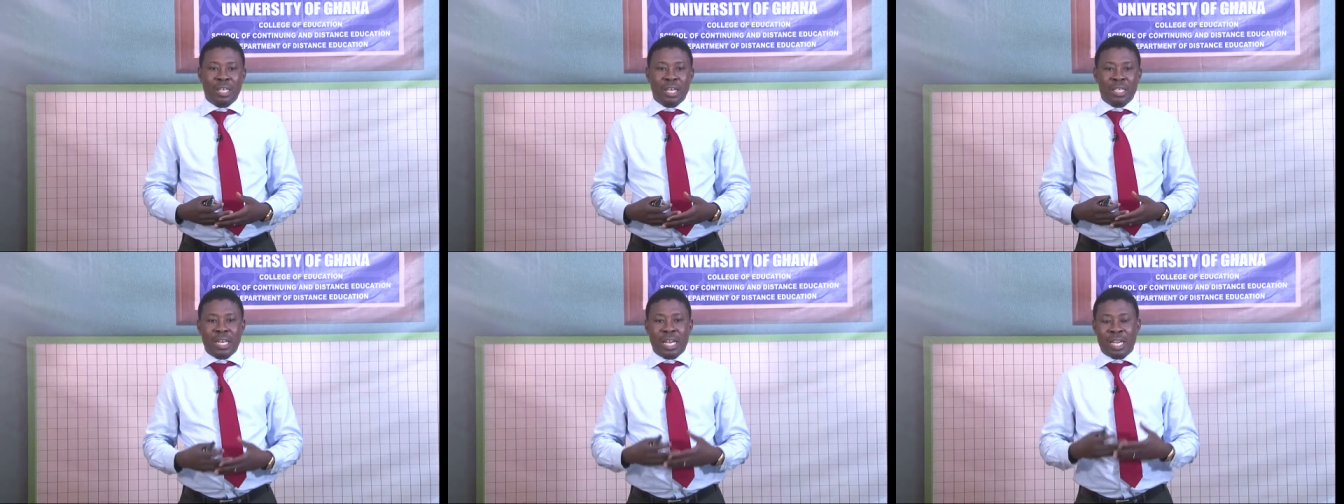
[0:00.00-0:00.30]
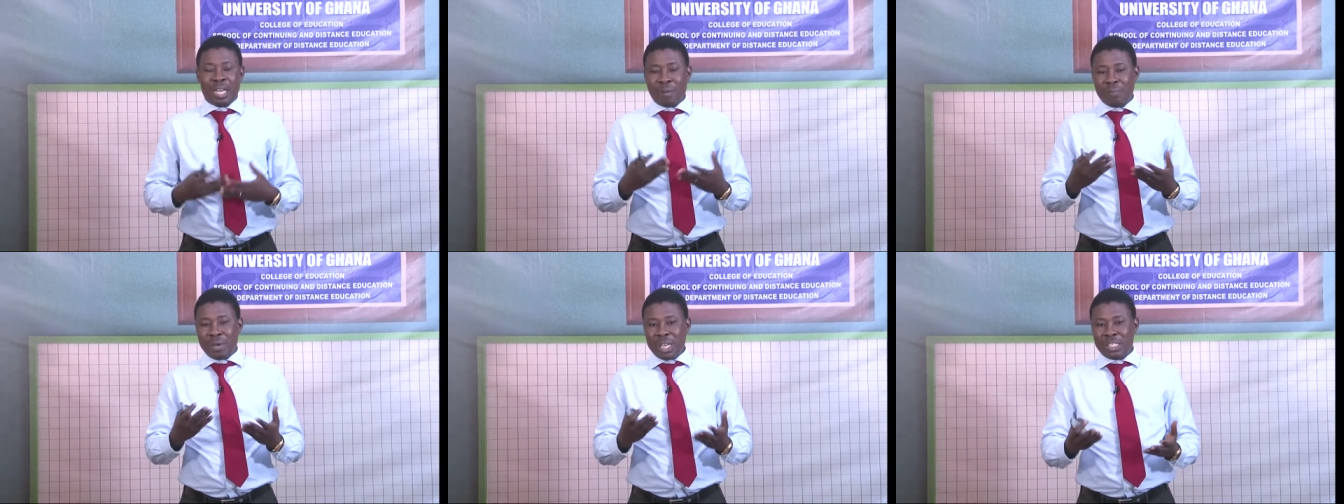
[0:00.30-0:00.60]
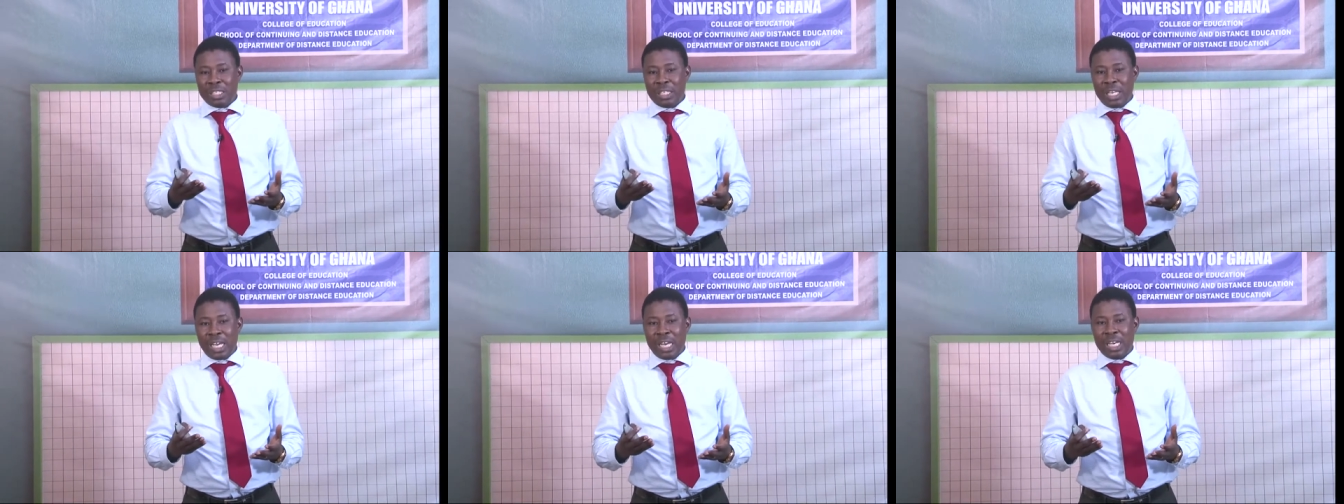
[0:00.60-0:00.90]
Like I
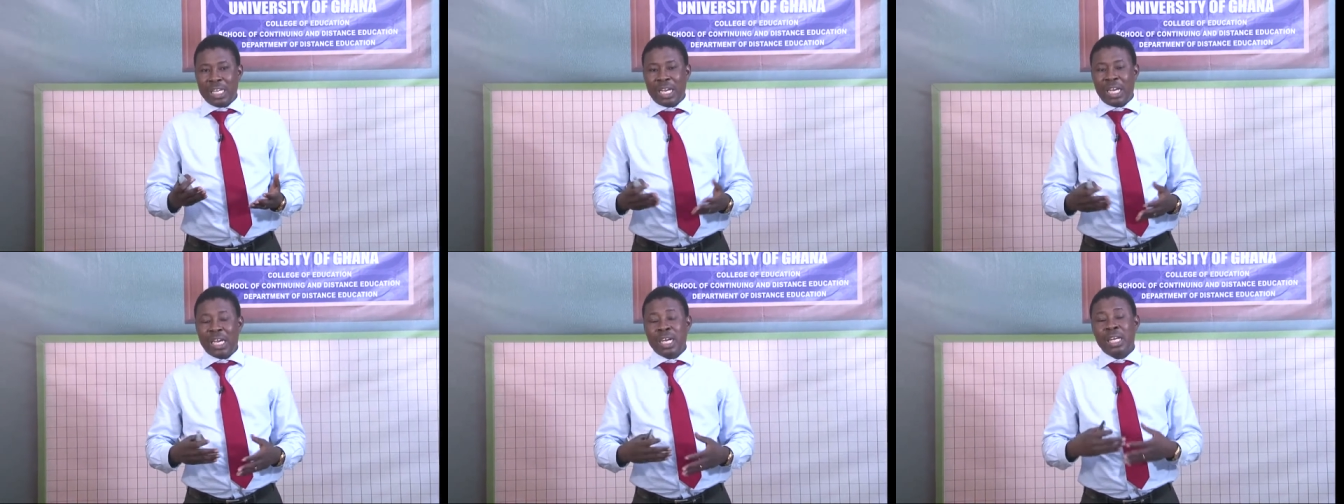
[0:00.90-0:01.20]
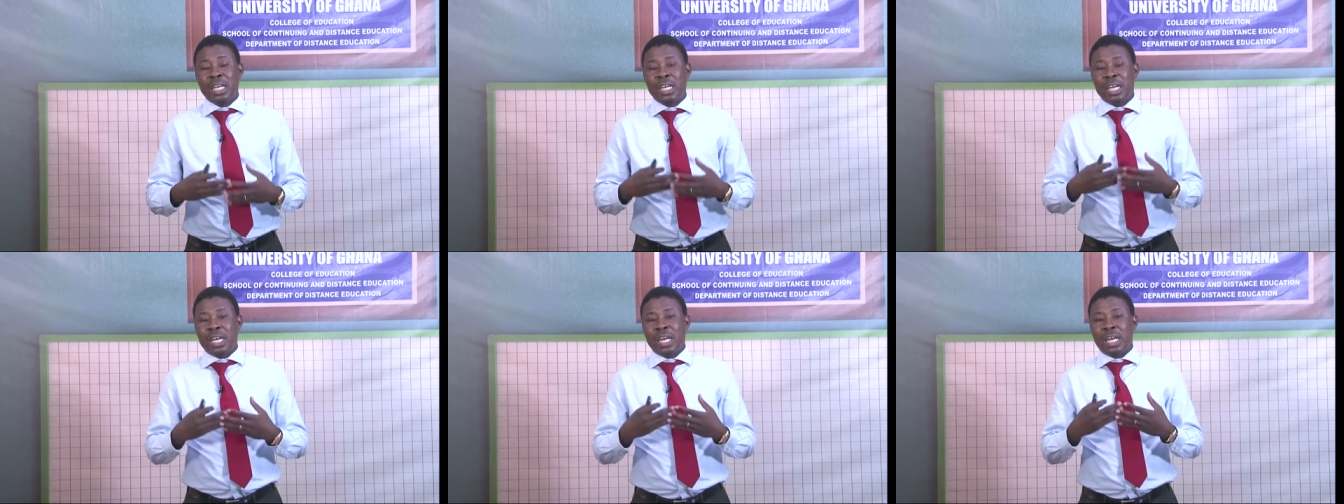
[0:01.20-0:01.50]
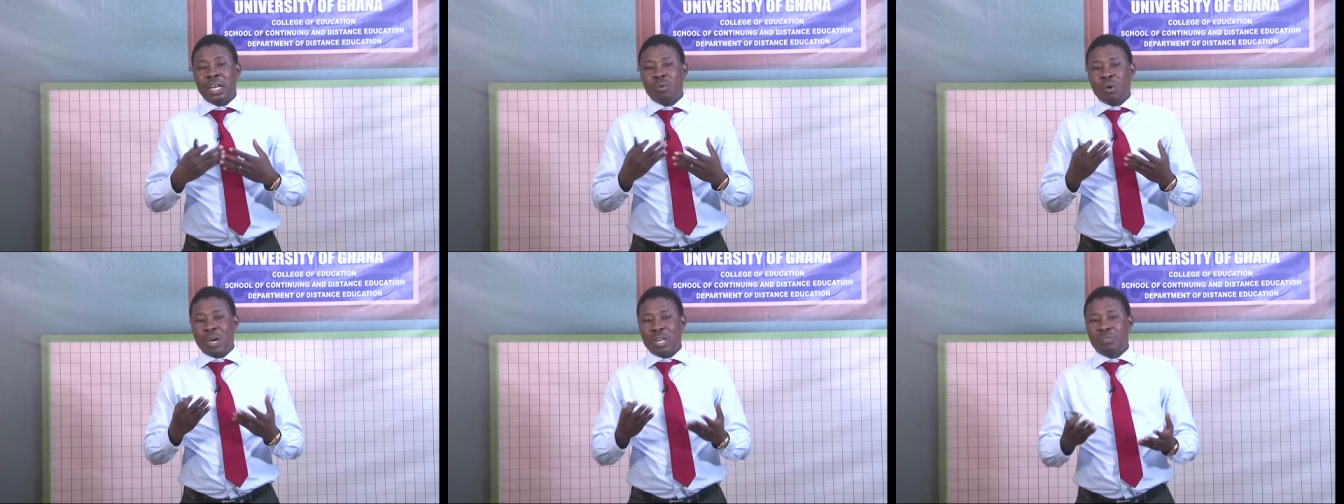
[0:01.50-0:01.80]
mentioned earlier,
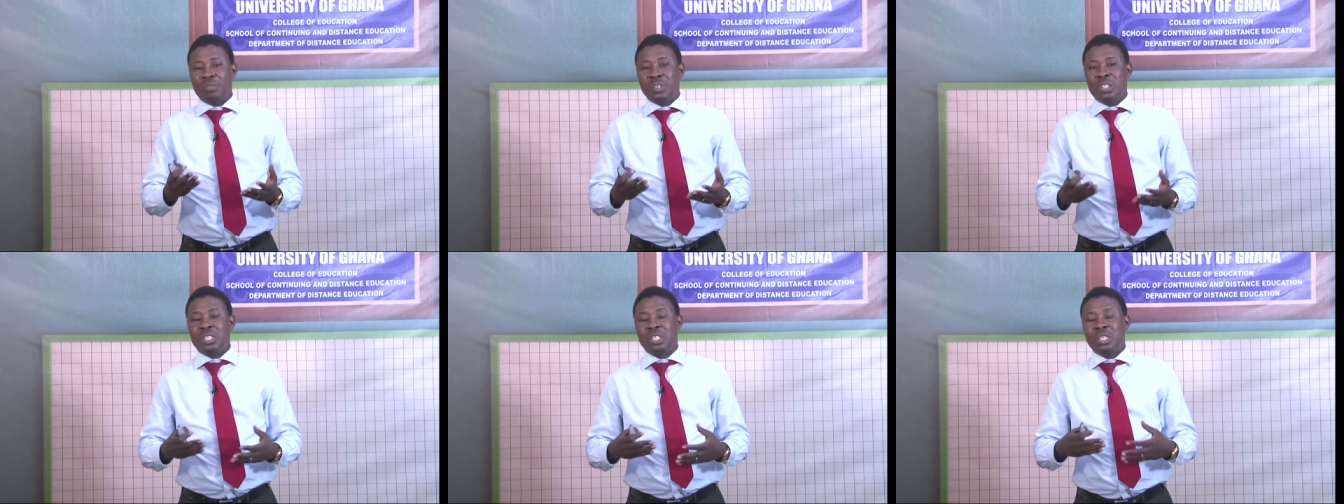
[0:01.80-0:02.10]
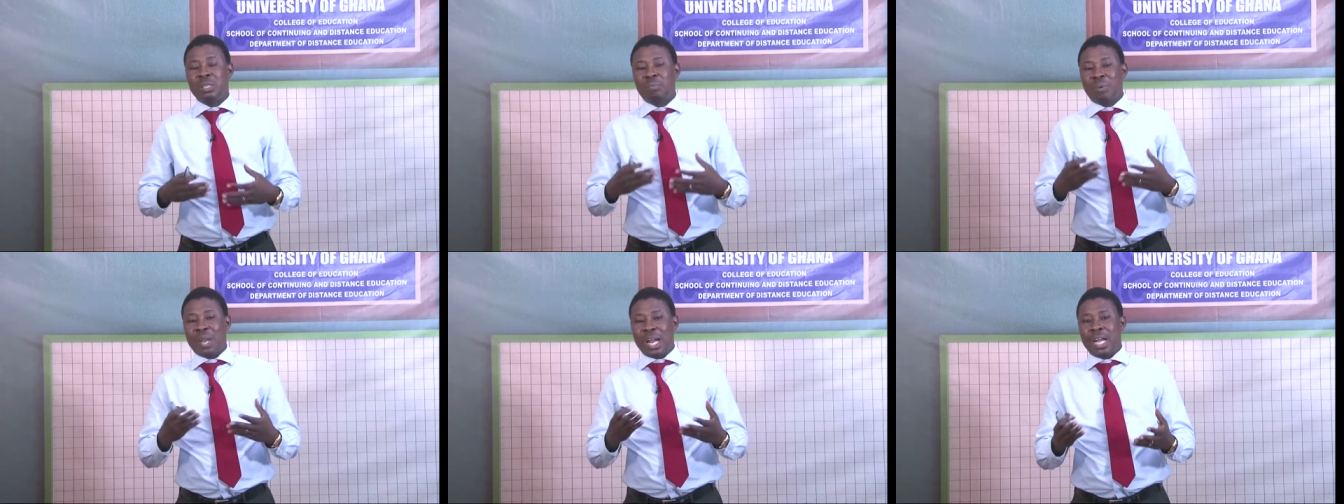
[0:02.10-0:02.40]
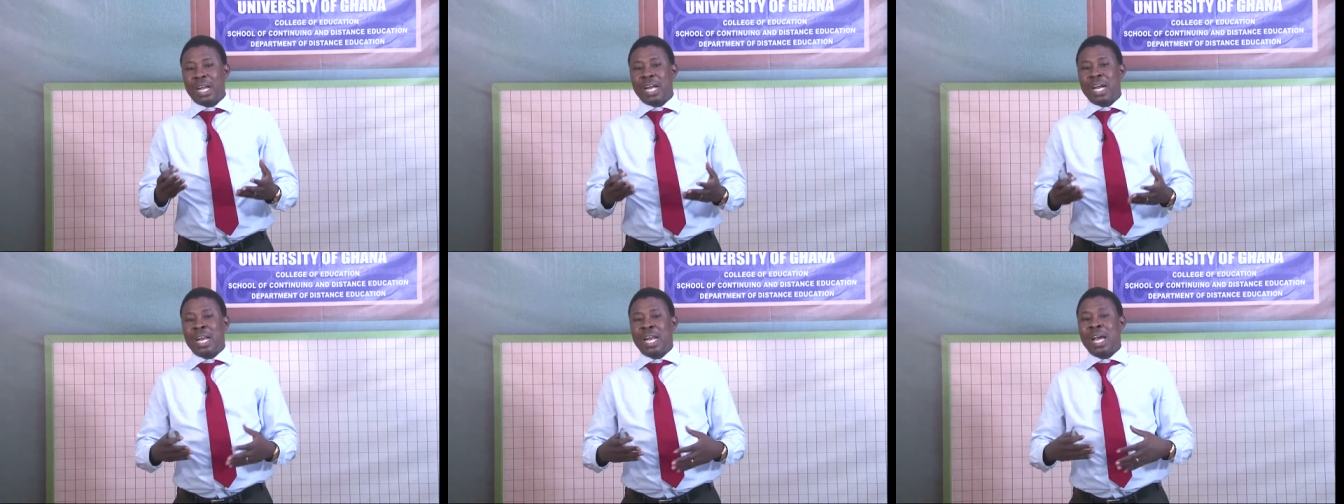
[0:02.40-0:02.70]
uh, World Vision,
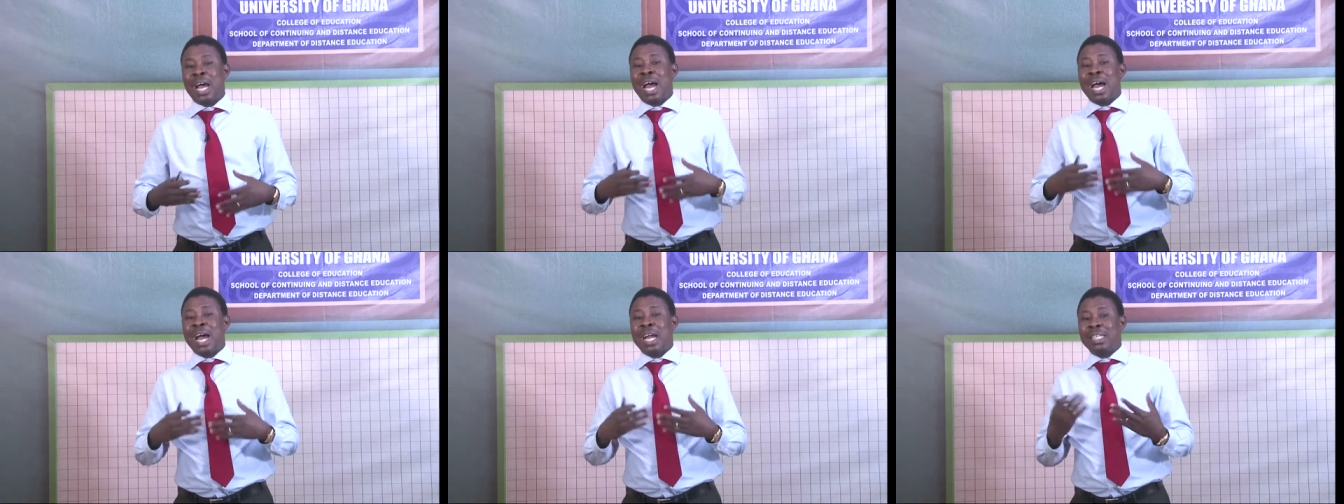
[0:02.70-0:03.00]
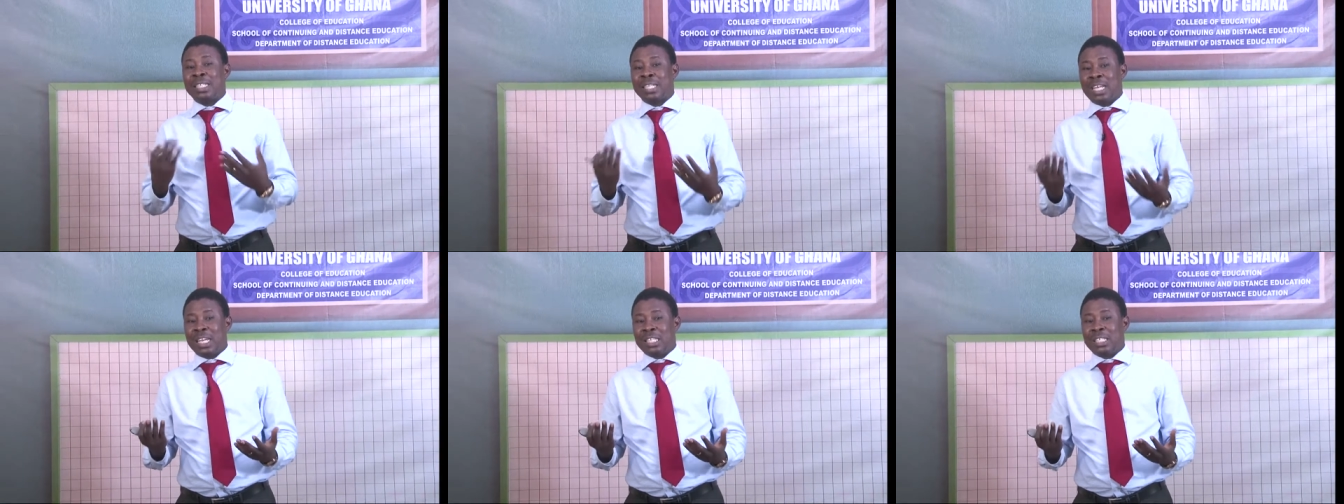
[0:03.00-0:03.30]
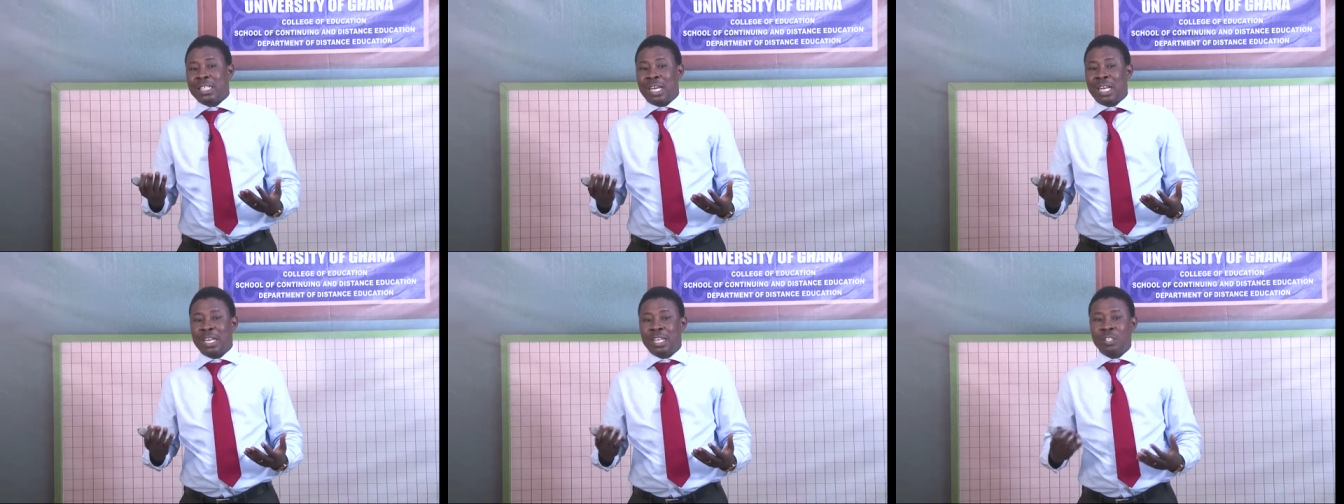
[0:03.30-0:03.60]
Plan Ghana are
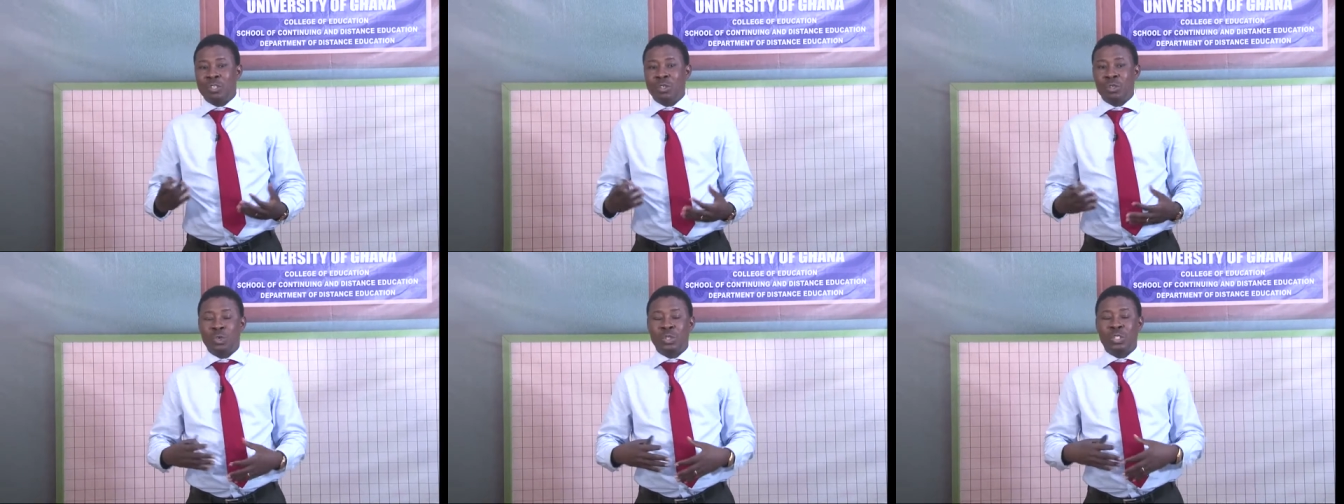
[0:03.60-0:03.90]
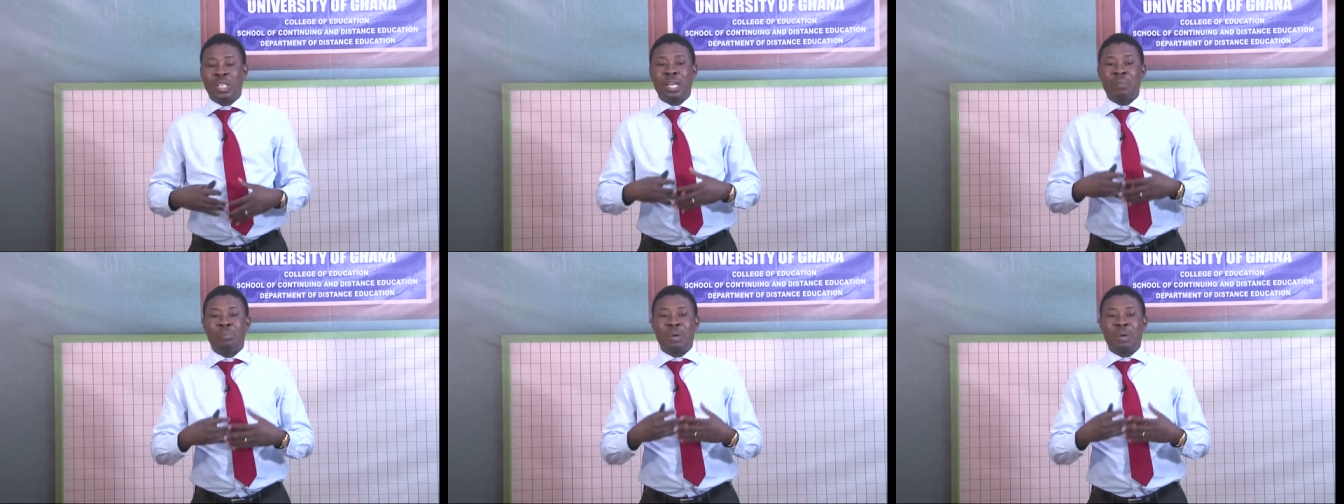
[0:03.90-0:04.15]
international NGOs, eh,